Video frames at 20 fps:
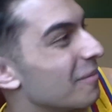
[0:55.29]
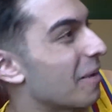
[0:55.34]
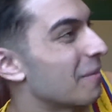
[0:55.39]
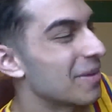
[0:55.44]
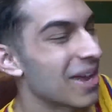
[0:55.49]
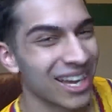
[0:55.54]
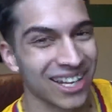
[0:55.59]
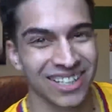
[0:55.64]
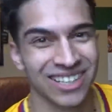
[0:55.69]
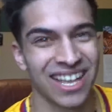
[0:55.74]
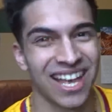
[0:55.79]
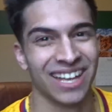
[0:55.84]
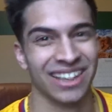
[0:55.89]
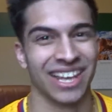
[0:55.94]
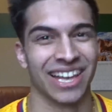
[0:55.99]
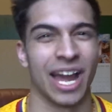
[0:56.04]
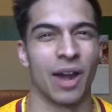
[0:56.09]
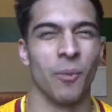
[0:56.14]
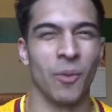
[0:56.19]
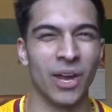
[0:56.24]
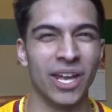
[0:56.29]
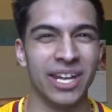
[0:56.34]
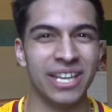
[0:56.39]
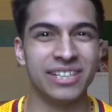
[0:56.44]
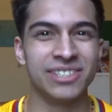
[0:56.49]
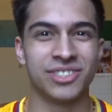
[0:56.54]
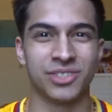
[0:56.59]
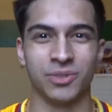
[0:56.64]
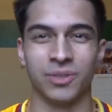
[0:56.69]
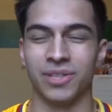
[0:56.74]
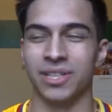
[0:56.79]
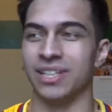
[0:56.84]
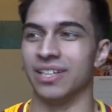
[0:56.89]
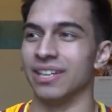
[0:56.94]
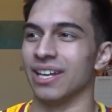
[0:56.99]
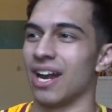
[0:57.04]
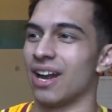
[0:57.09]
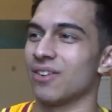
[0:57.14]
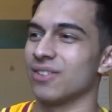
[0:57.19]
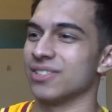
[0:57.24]
I'm not gonna lie, like I went into
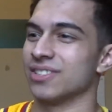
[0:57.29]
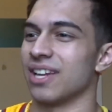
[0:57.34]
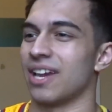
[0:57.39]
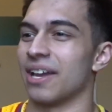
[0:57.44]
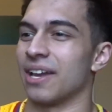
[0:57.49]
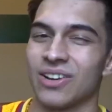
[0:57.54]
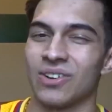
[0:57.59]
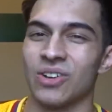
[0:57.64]
it and I was like,